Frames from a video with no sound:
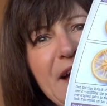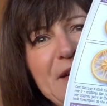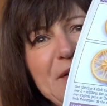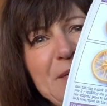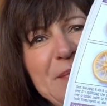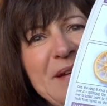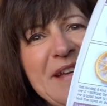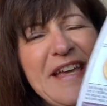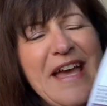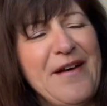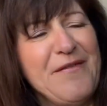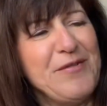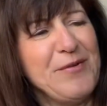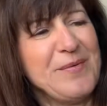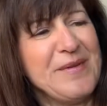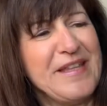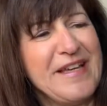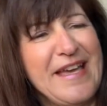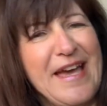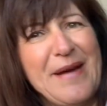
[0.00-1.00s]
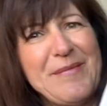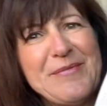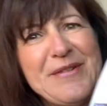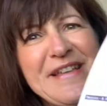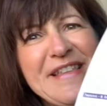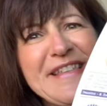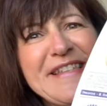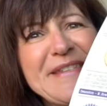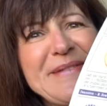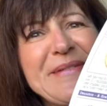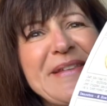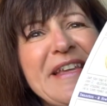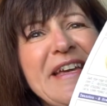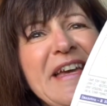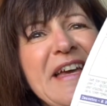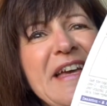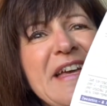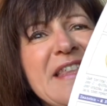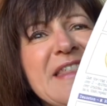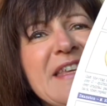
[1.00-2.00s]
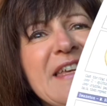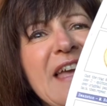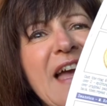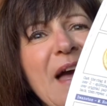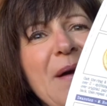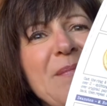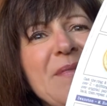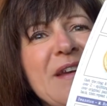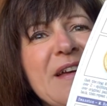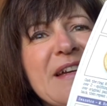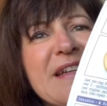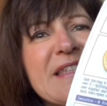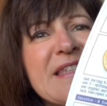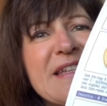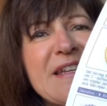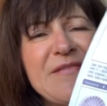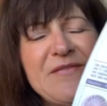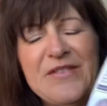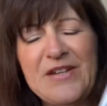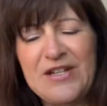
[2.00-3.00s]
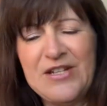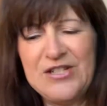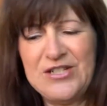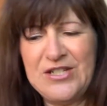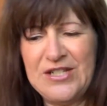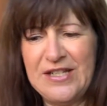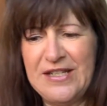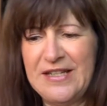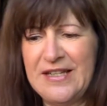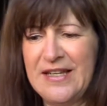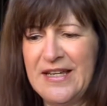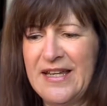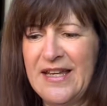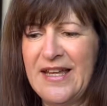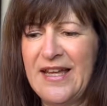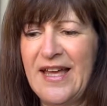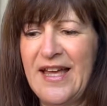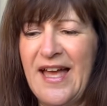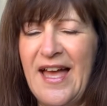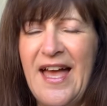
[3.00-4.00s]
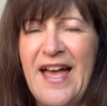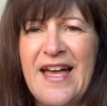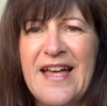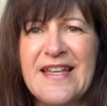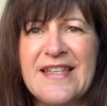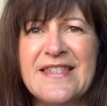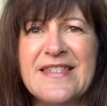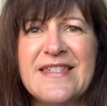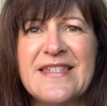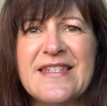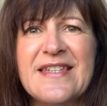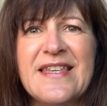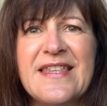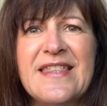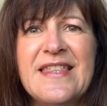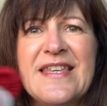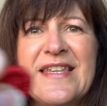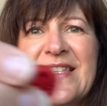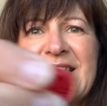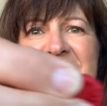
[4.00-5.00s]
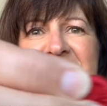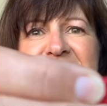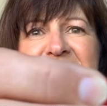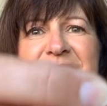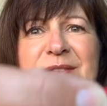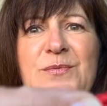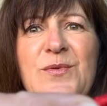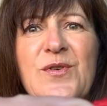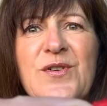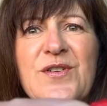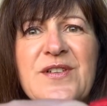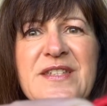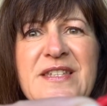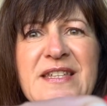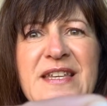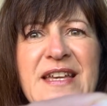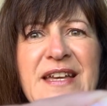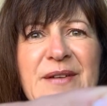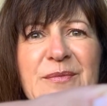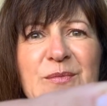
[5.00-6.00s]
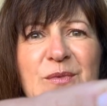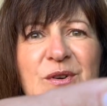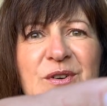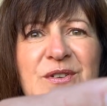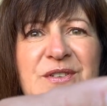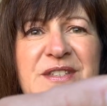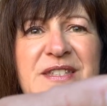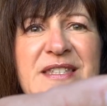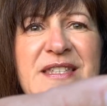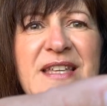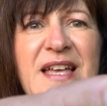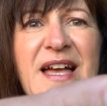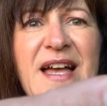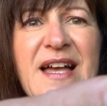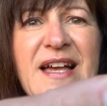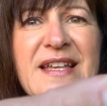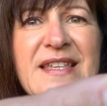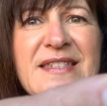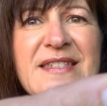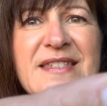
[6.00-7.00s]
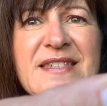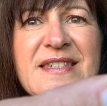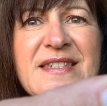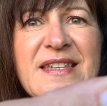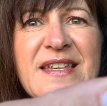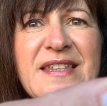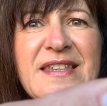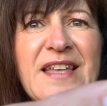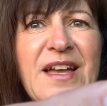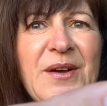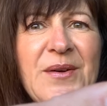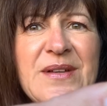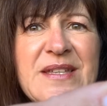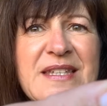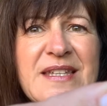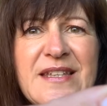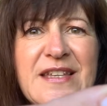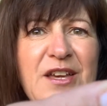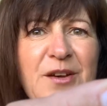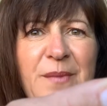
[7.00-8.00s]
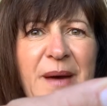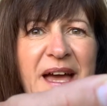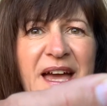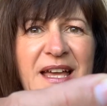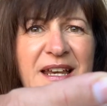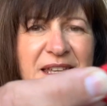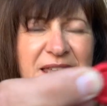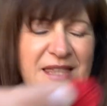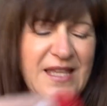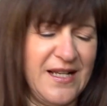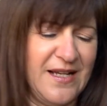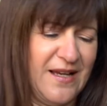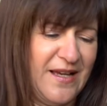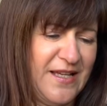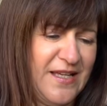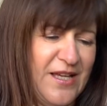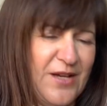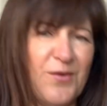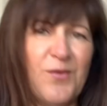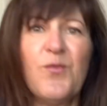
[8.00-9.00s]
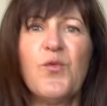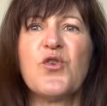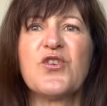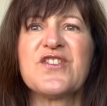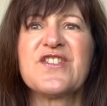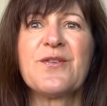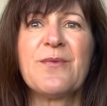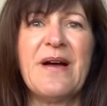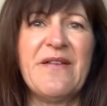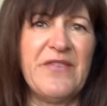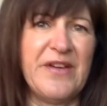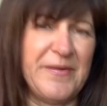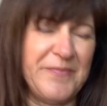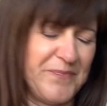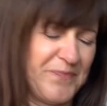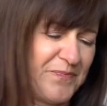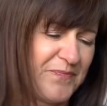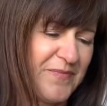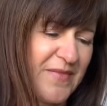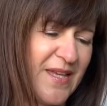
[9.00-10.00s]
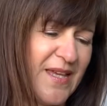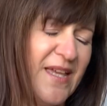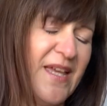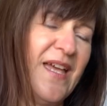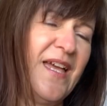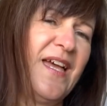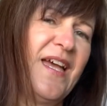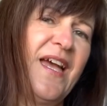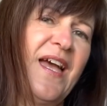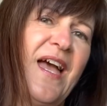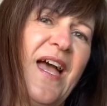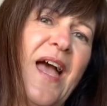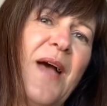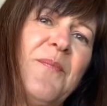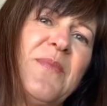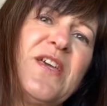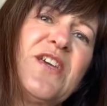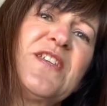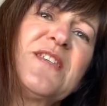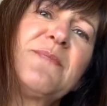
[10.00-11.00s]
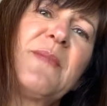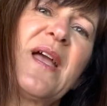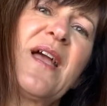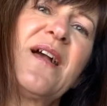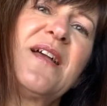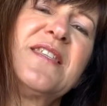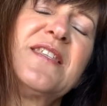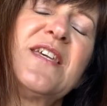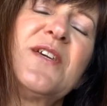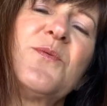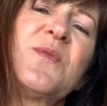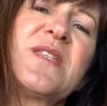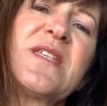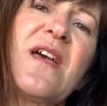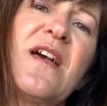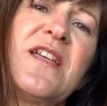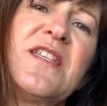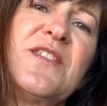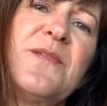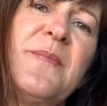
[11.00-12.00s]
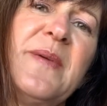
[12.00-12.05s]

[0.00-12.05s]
I've got to be careful with the camera this one. The ammonite version. And this is what it was. And no, it didn't come out anything like it whatsoever. And because my idea was kind of